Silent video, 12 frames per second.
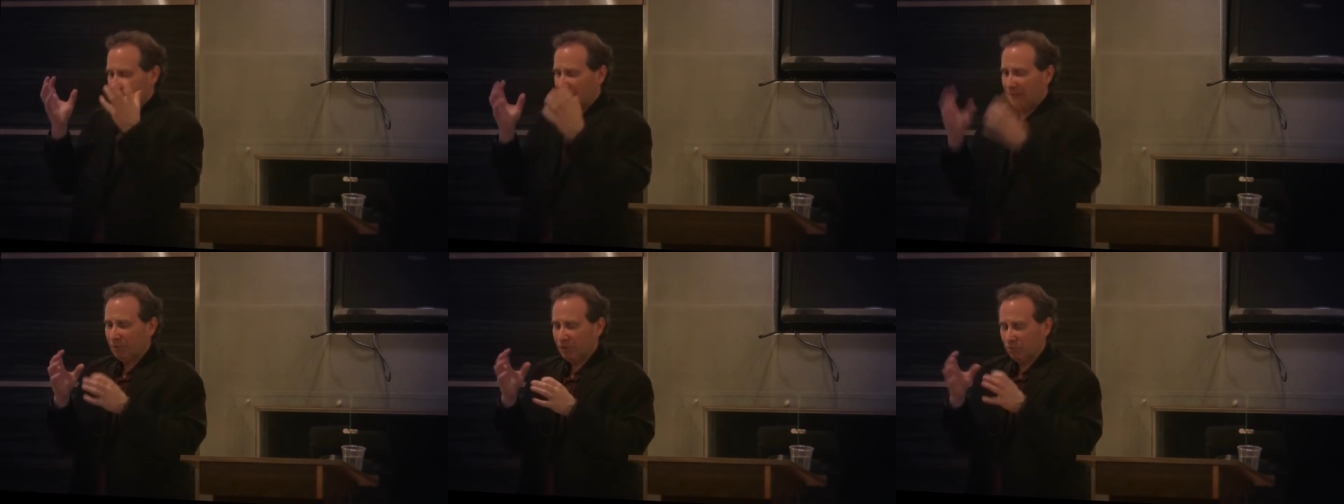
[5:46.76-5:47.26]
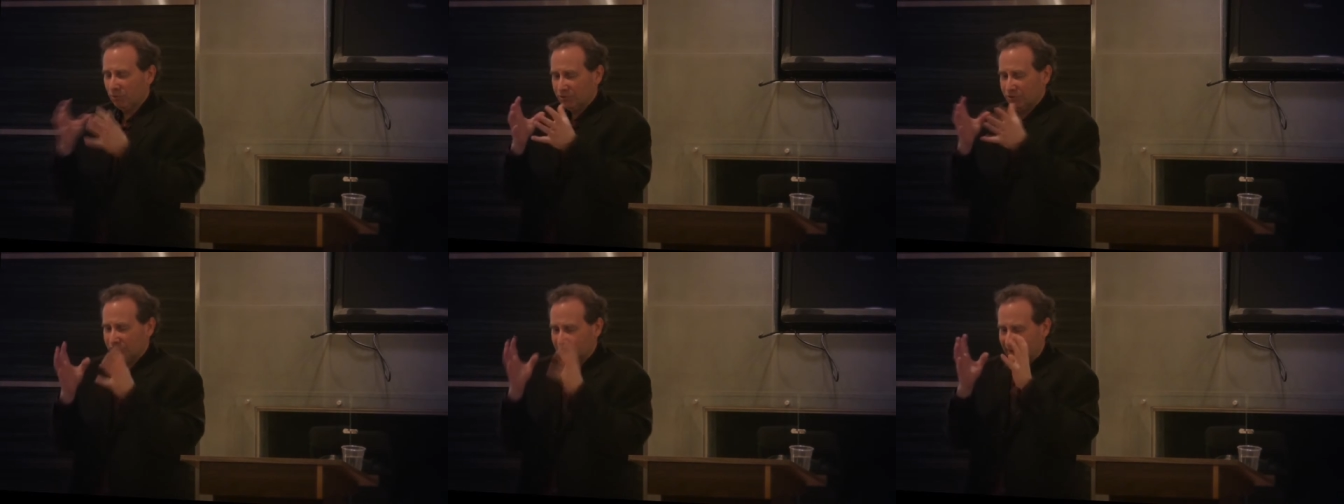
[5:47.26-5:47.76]
copyright
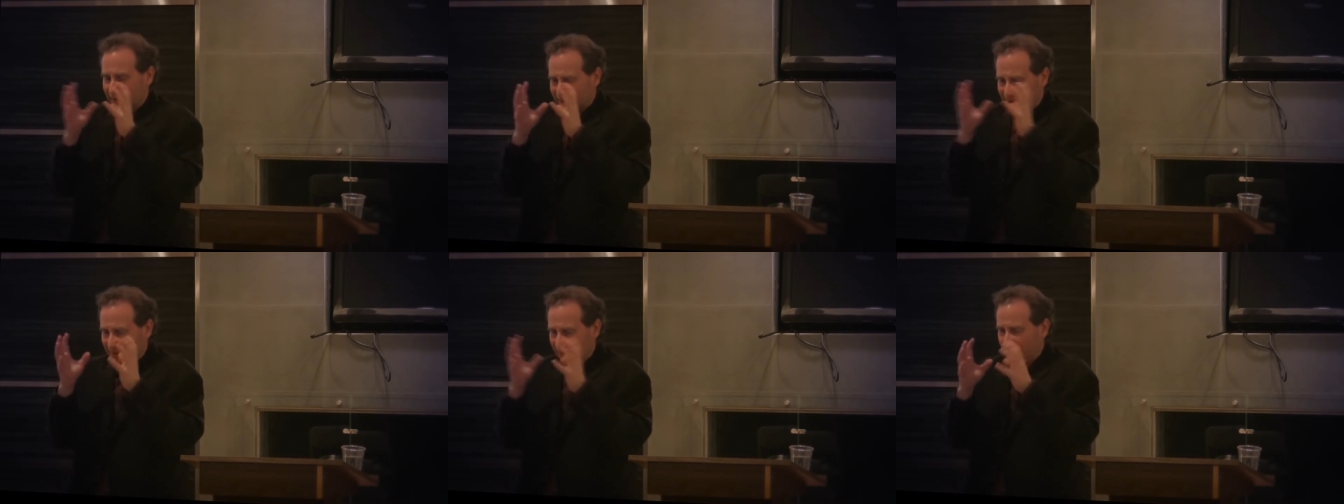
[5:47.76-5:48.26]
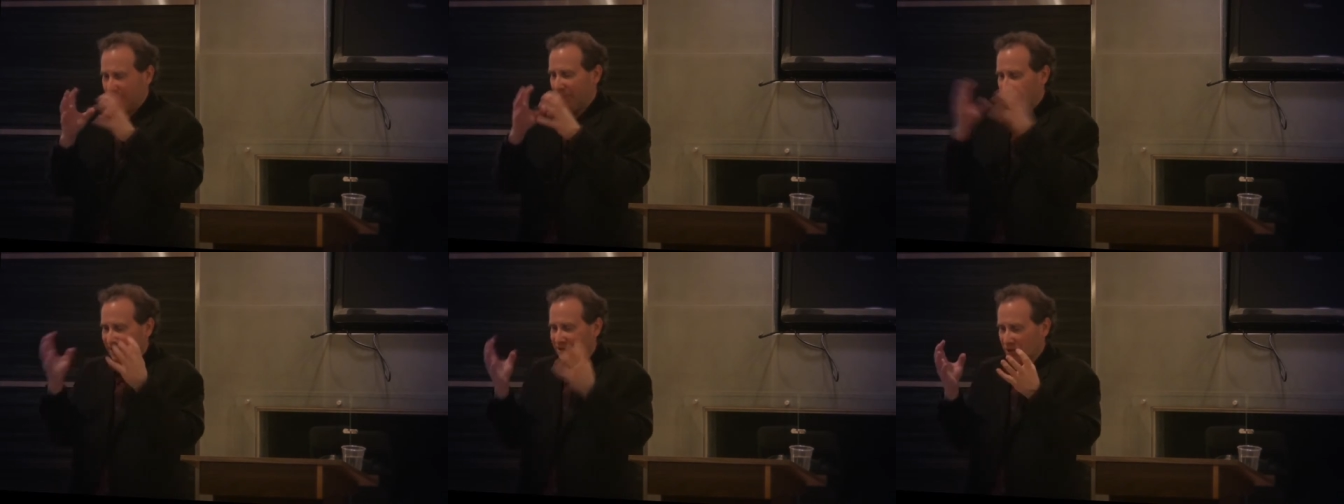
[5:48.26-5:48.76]
rules, the, the, the
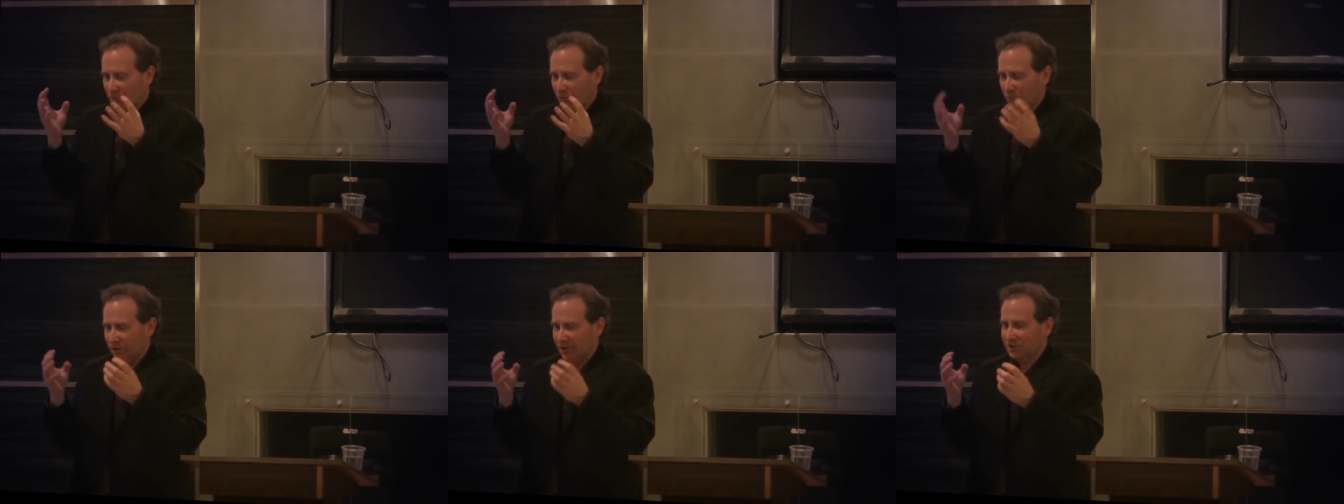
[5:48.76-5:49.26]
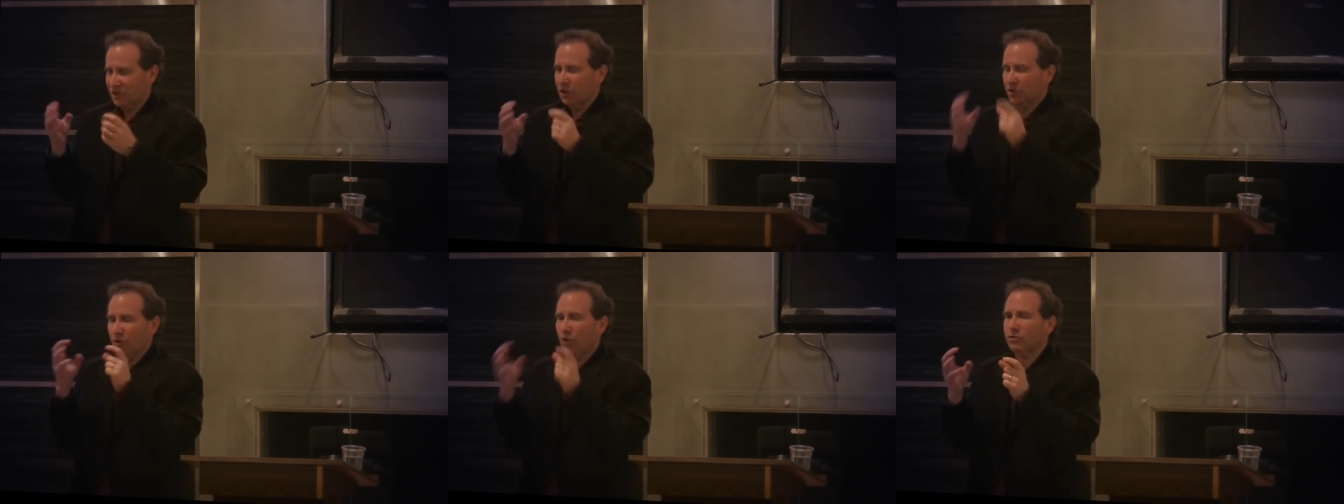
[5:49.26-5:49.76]
basic rule is
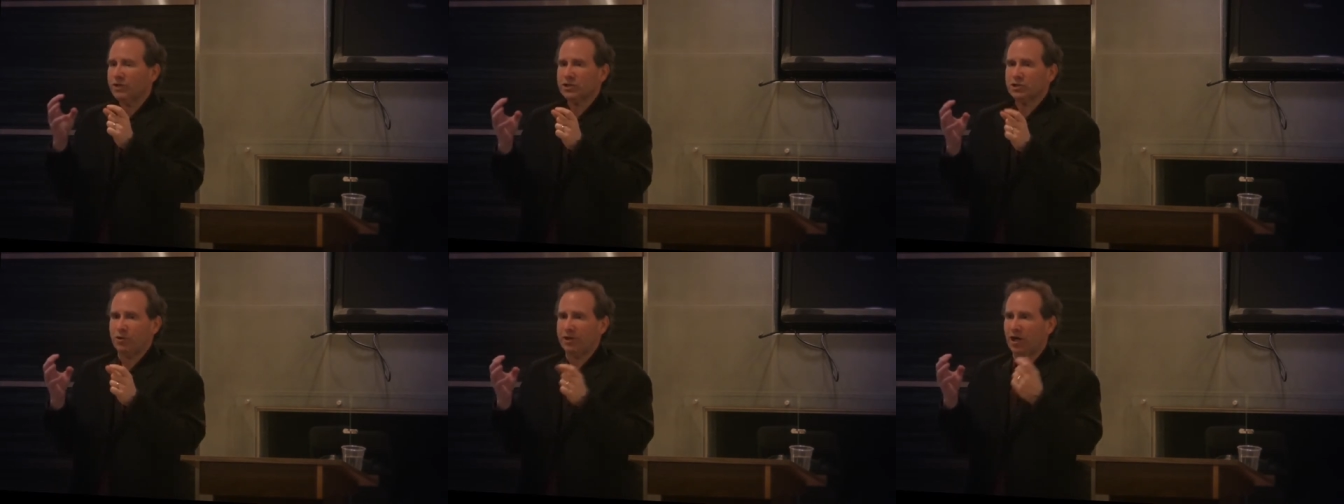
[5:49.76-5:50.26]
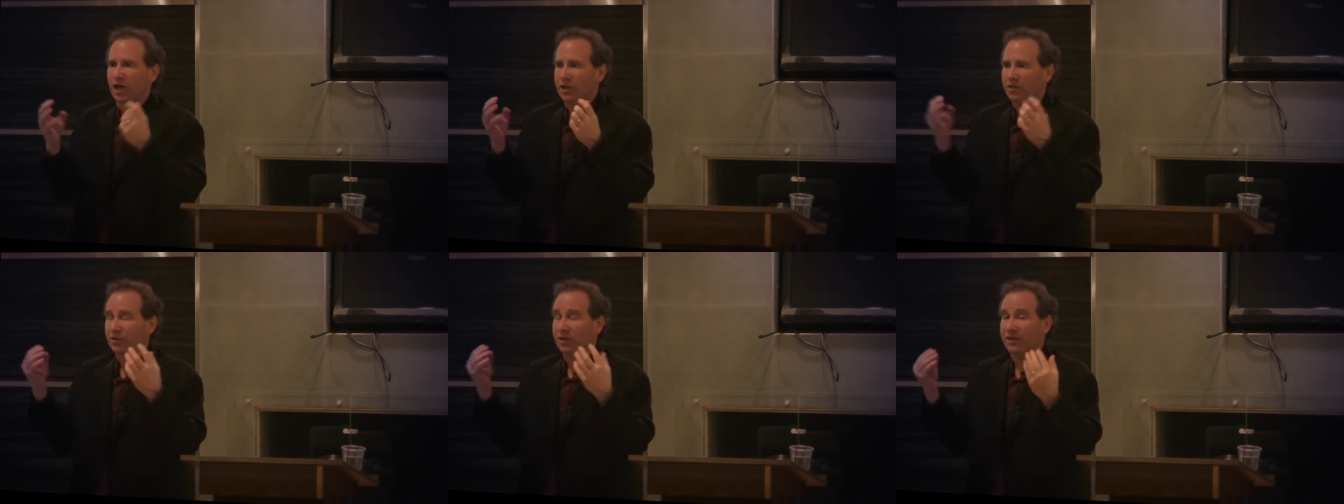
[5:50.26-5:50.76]
you're only a joint
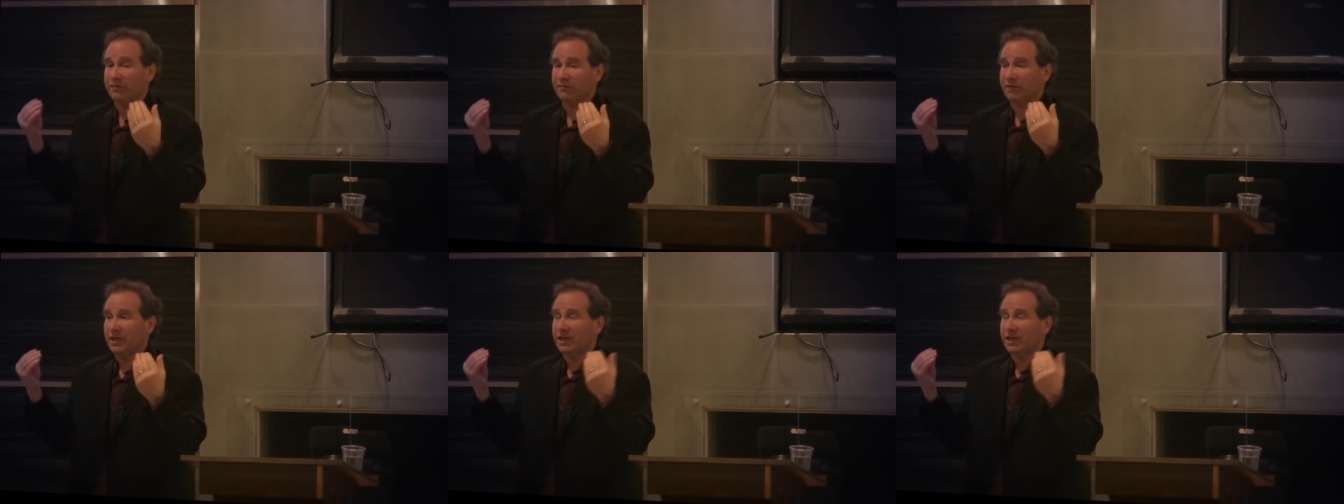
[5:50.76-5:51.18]
author if